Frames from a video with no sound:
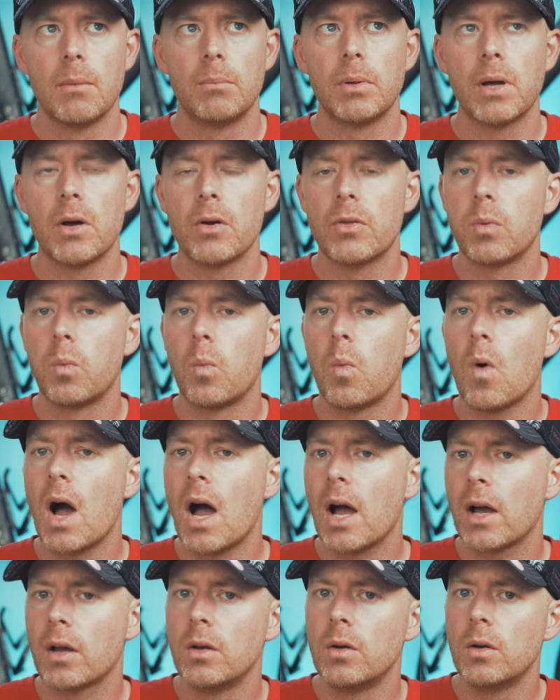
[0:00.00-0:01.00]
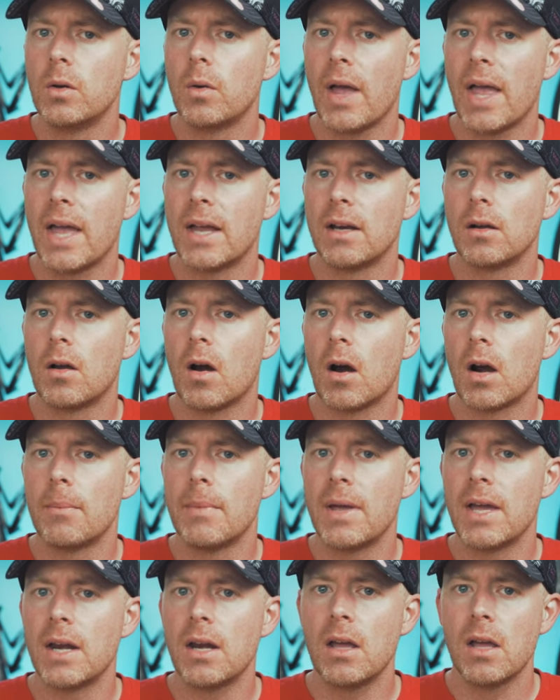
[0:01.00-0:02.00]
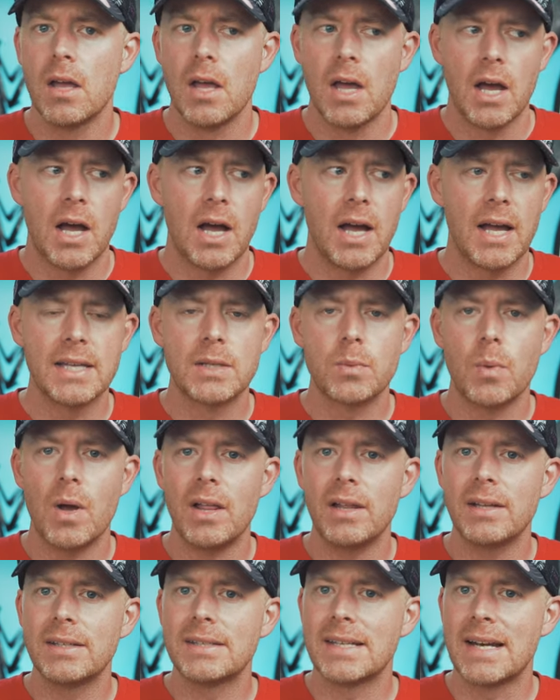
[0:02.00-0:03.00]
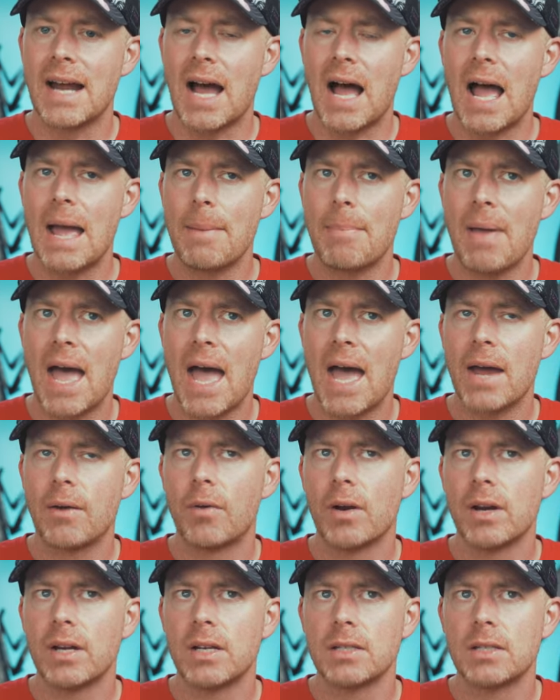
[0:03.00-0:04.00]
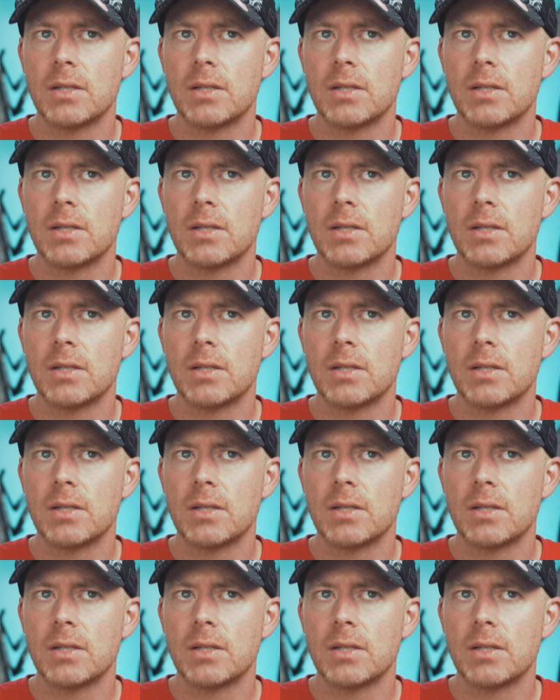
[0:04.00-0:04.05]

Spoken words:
both Wahoo and Garmin, as well as an iPad running